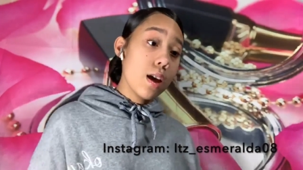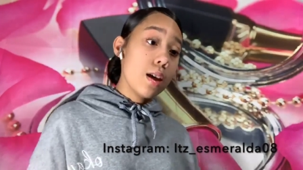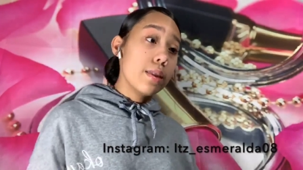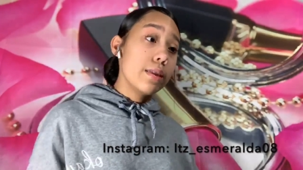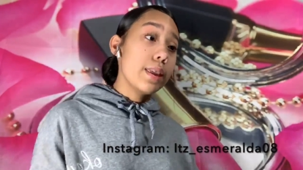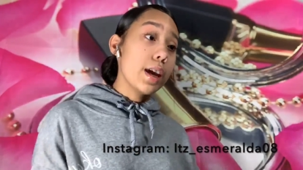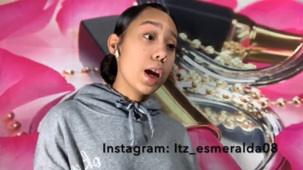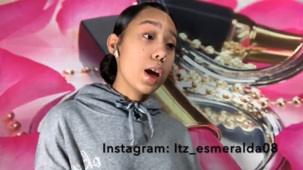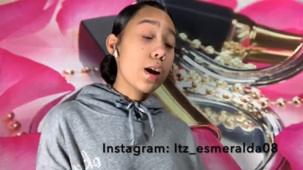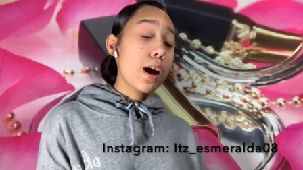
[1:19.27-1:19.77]

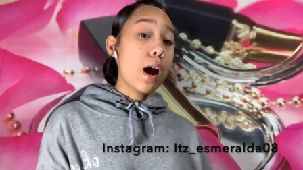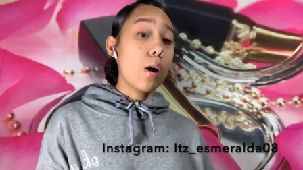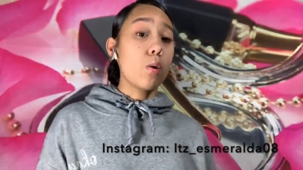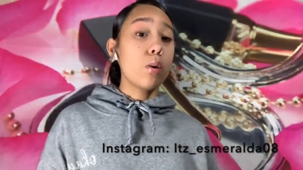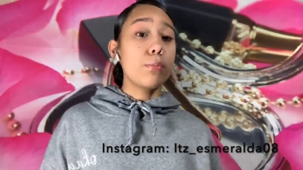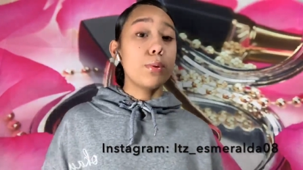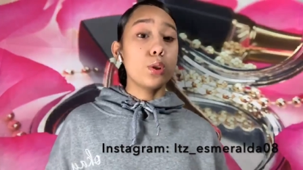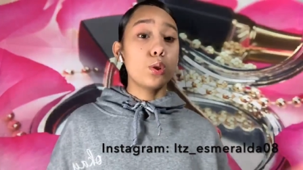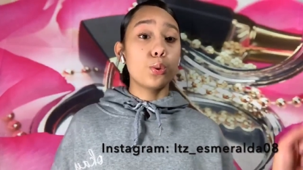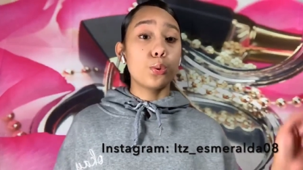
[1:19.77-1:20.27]
There I will
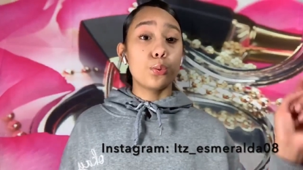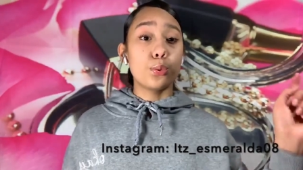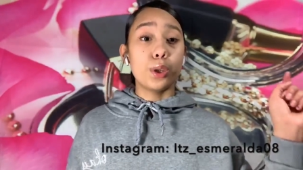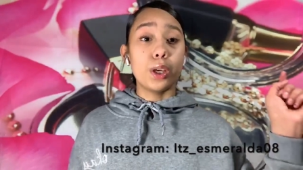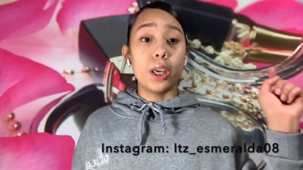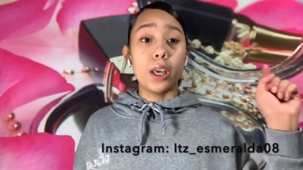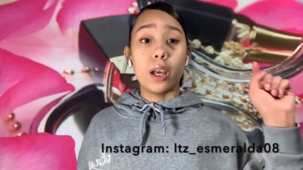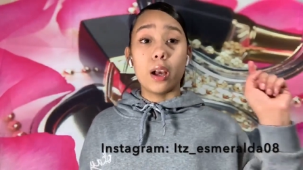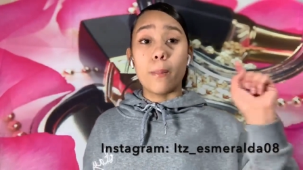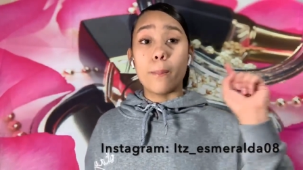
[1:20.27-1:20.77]
be
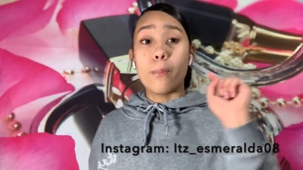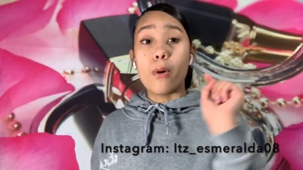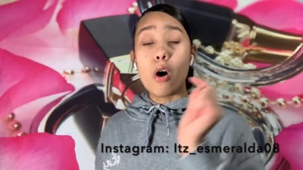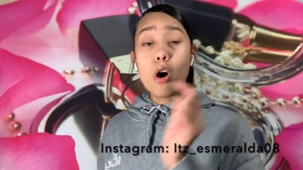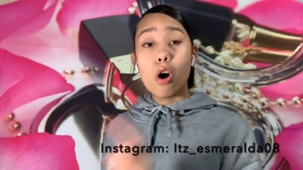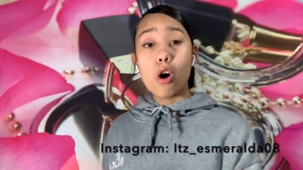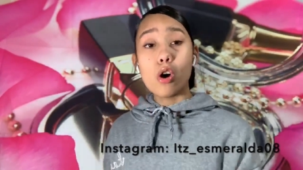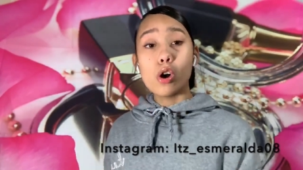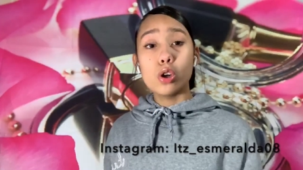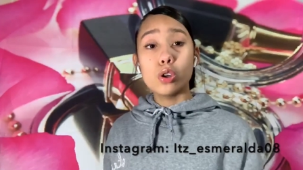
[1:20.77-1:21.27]
doing
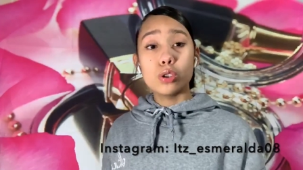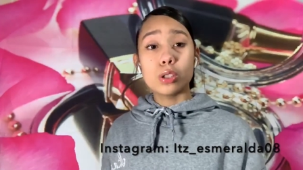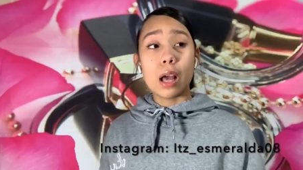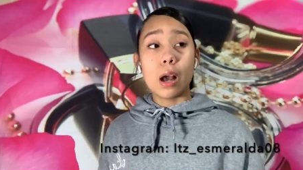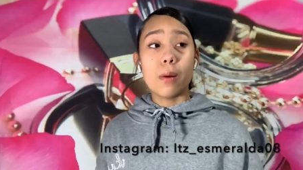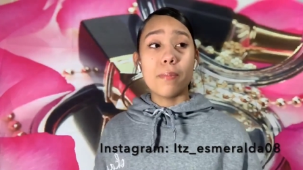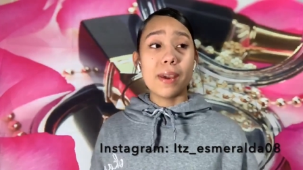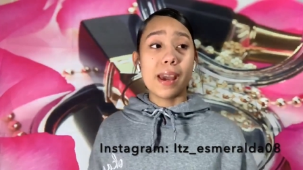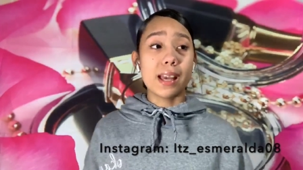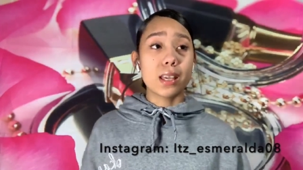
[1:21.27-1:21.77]
polls, I
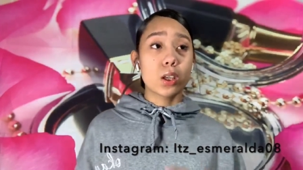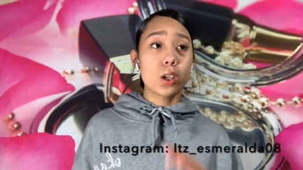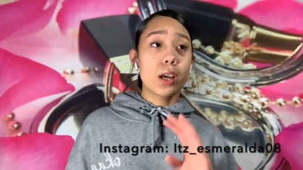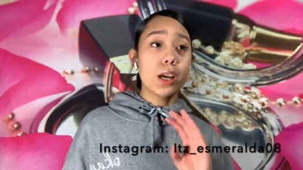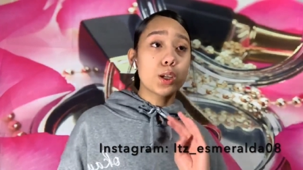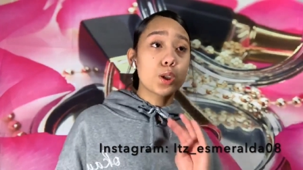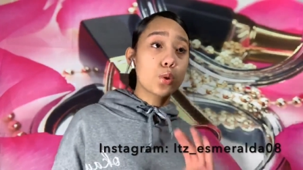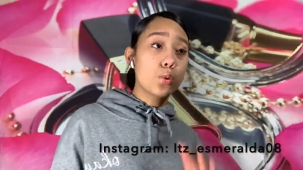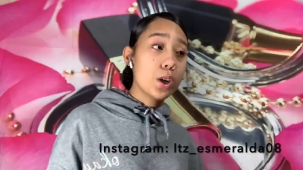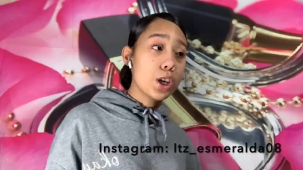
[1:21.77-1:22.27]
will be asking you
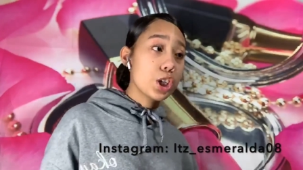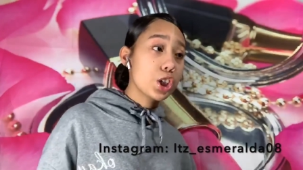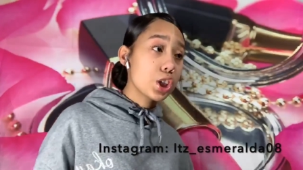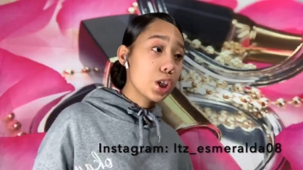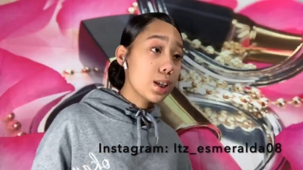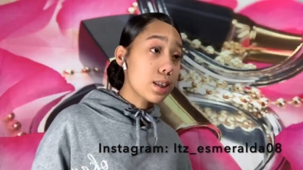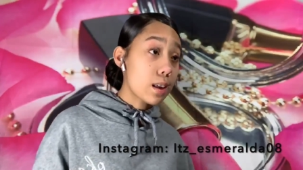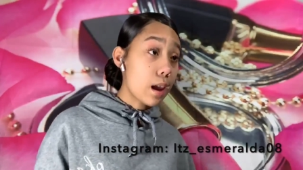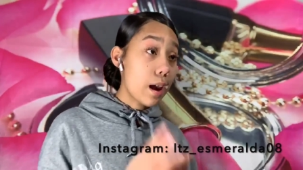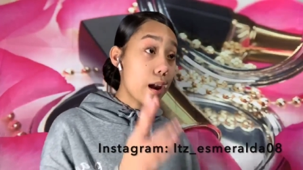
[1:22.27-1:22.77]
guys
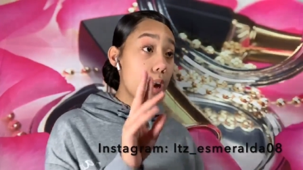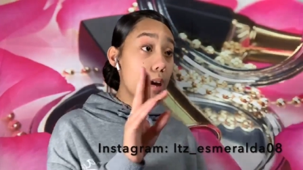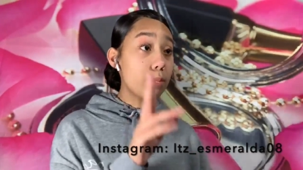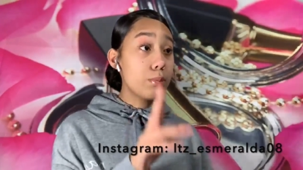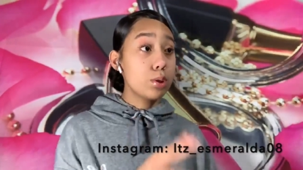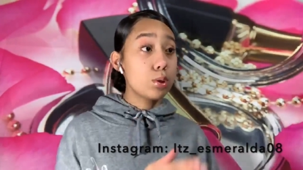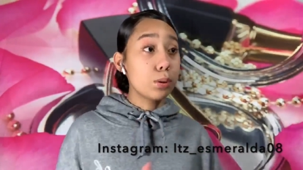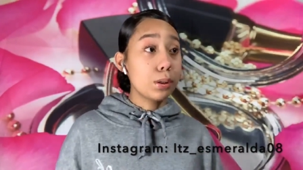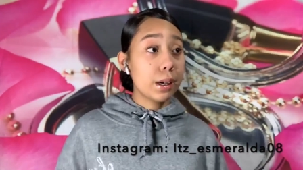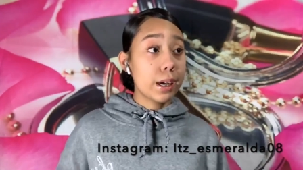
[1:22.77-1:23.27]
questions, and I'll be
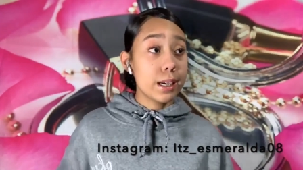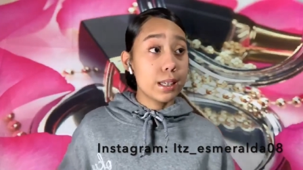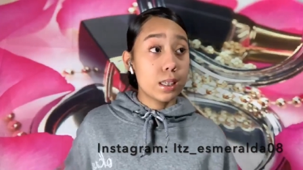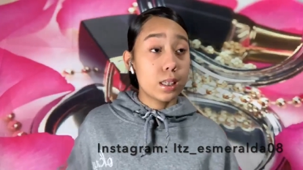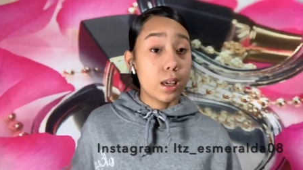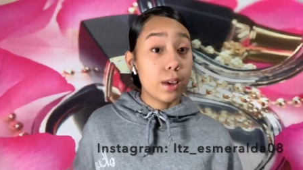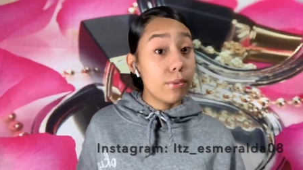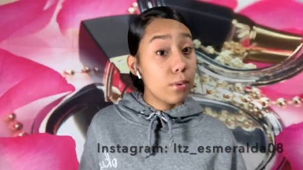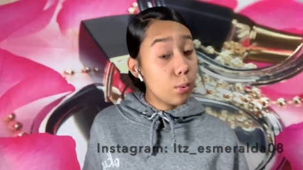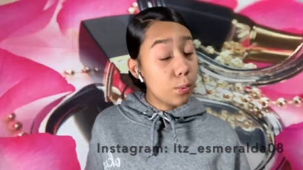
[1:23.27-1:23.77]
doing guys
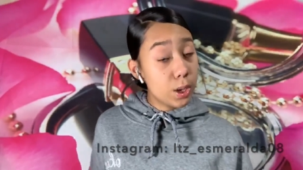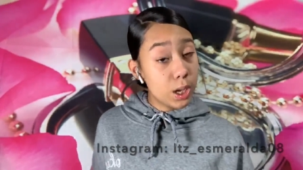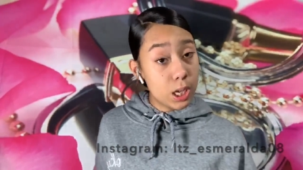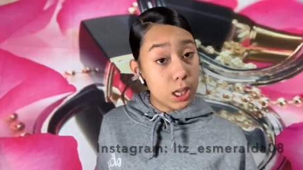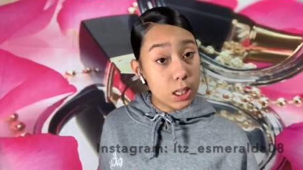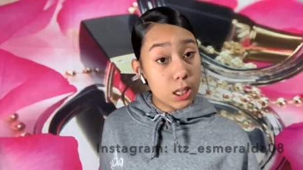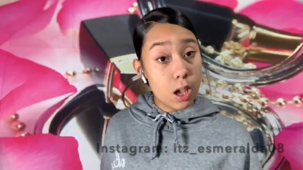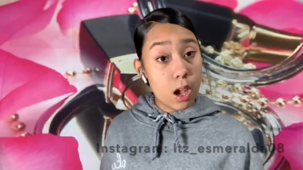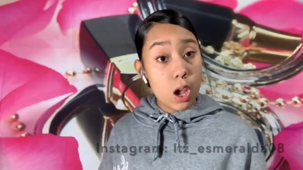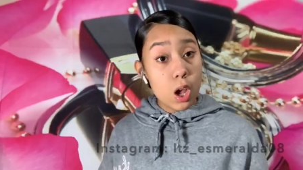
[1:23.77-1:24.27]
giveaways.
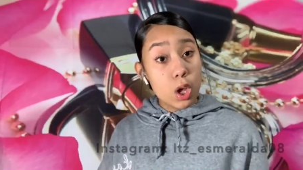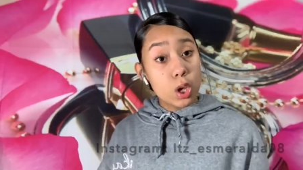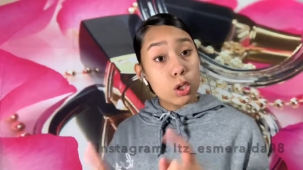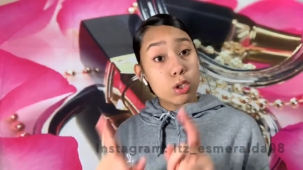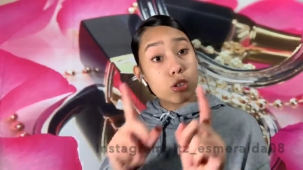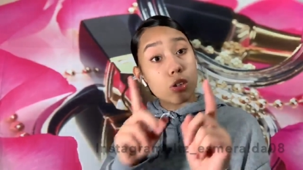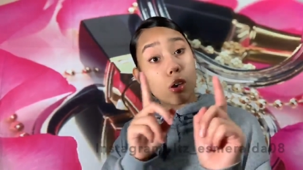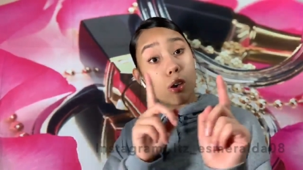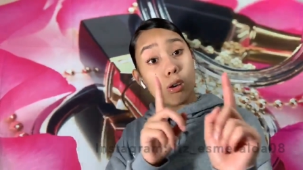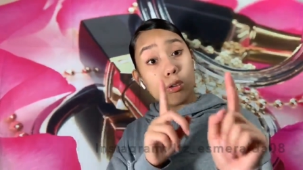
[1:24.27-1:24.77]

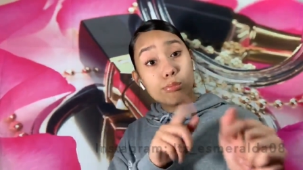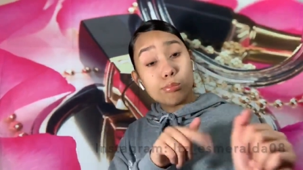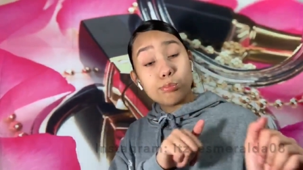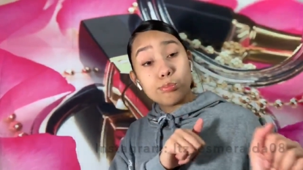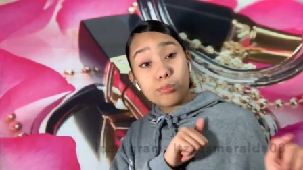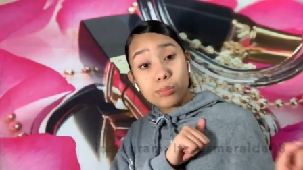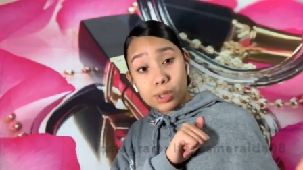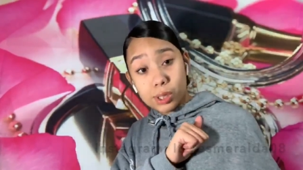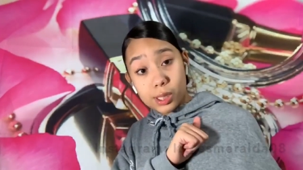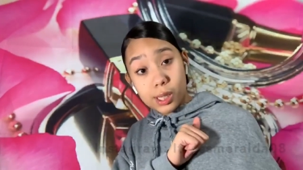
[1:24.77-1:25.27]
So
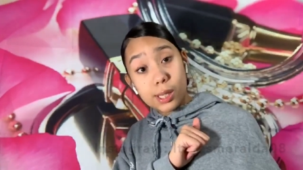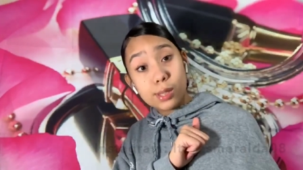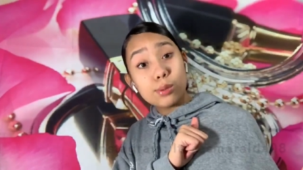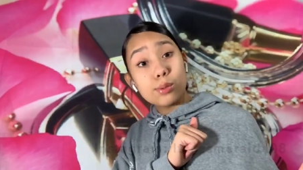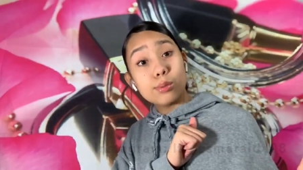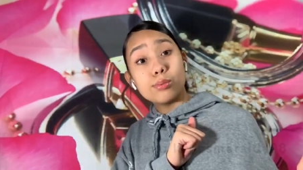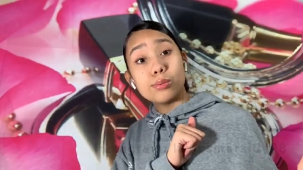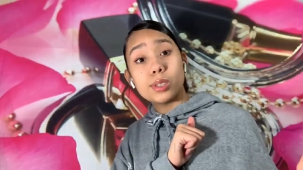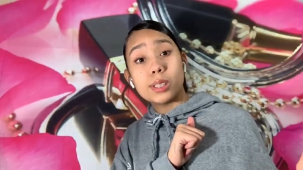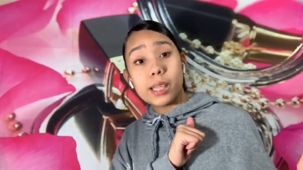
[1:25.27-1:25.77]
stay
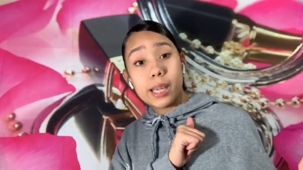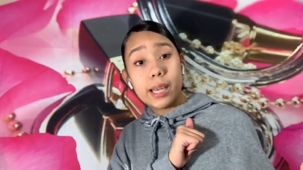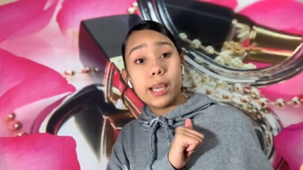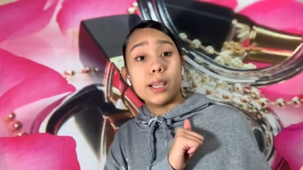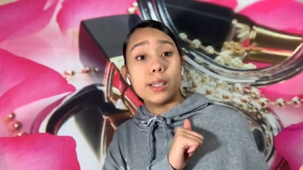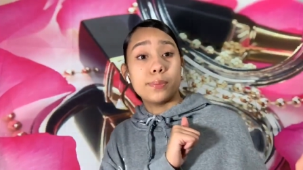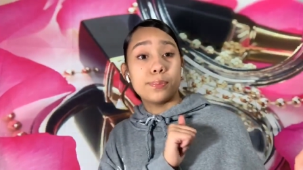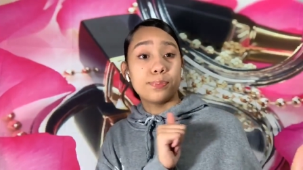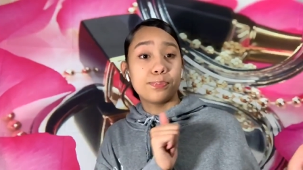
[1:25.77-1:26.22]
tuned to that.